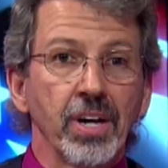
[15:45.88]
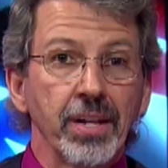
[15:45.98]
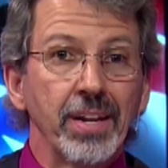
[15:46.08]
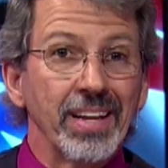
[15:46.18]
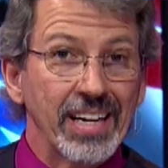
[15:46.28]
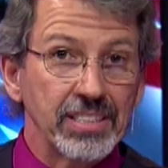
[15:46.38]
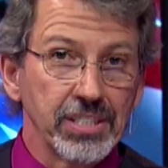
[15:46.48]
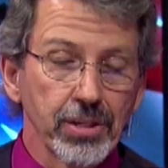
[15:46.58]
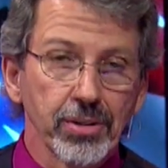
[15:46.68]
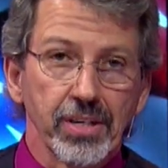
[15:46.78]
on
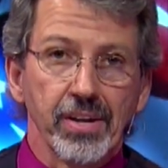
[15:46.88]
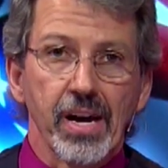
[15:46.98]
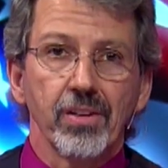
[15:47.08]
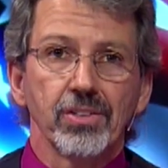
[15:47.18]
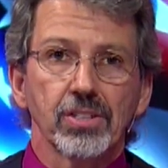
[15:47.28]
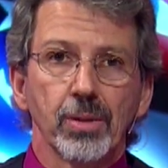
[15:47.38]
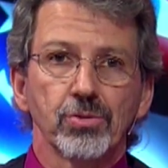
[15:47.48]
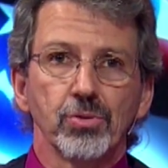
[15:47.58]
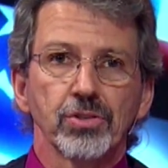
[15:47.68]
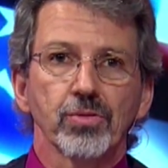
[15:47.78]
Nigeria now. This comes
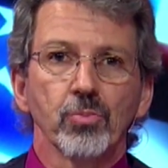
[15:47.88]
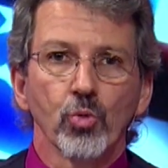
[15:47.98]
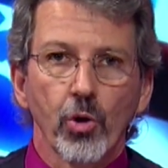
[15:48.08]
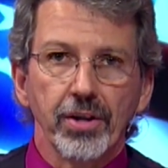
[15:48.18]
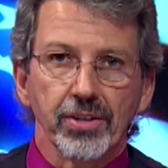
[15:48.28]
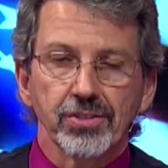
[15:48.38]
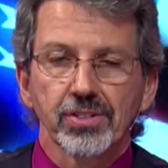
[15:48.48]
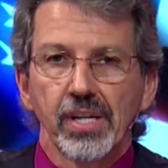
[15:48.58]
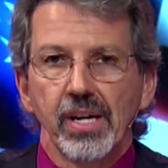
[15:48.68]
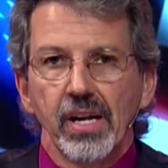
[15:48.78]
to us from Reuters.
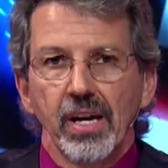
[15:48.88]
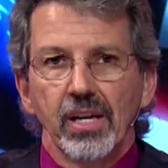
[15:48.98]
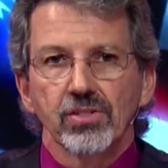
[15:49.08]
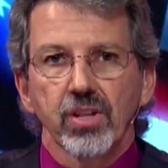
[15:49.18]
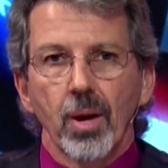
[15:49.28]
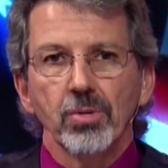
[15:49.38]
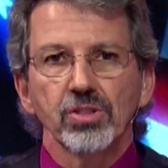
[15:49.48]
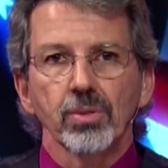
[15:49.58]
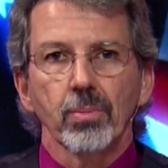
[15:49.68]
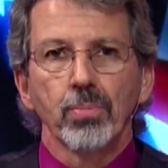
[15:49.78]

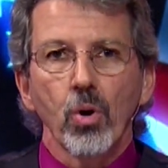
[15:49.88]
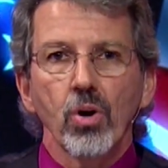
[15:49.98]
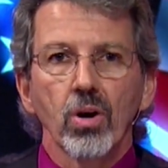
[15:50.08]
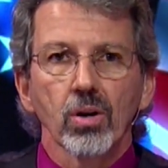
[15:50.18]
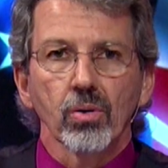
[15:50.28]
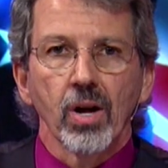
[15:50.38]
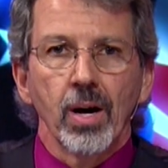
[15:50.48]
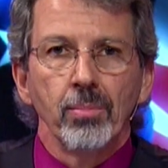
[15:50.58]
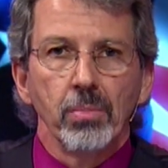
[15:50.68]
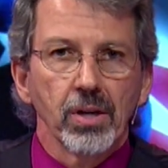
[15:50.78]
Islamist Boko
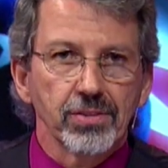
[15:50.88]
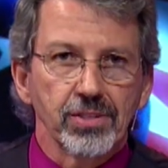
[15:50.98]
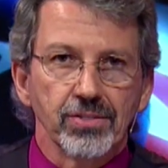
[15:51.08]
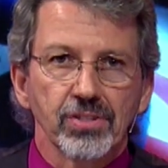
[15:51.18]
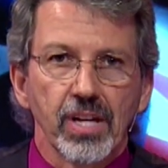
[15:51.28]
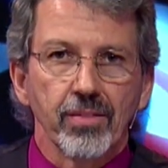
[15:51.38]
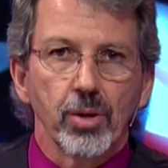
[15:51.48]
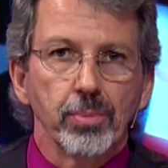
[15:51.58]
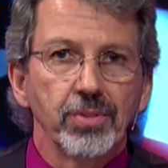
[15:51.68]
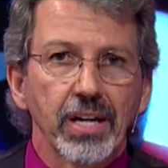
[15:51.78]
Haram militants have
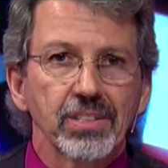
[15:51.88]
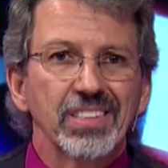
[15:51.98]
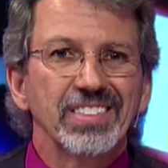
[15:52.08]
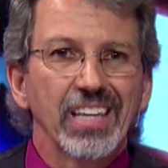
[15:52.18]
abducted